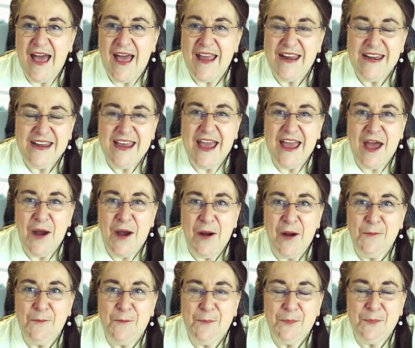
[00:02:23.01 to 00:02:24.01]
Anyhow,
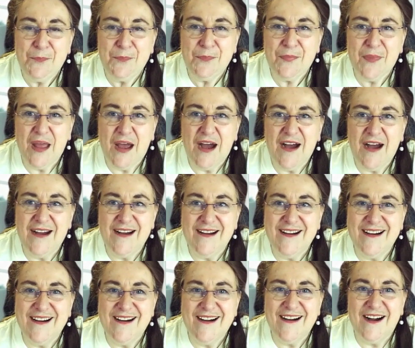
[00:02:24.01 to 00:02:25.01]

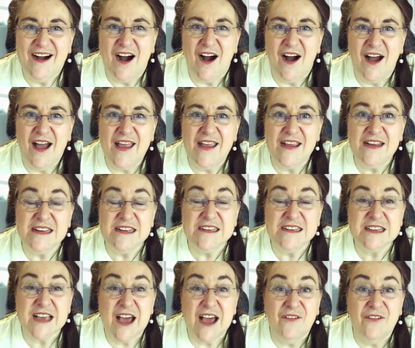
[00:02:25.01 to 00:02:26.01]
I
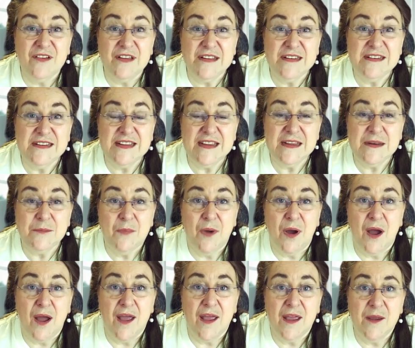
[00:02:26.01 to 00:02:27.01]
discovered in
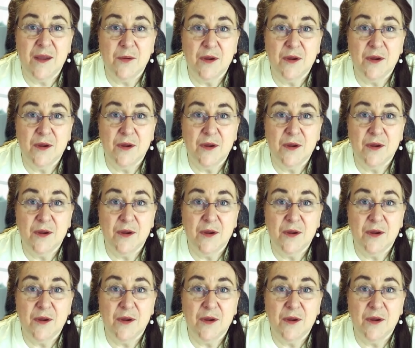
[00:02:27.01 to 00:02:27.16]
my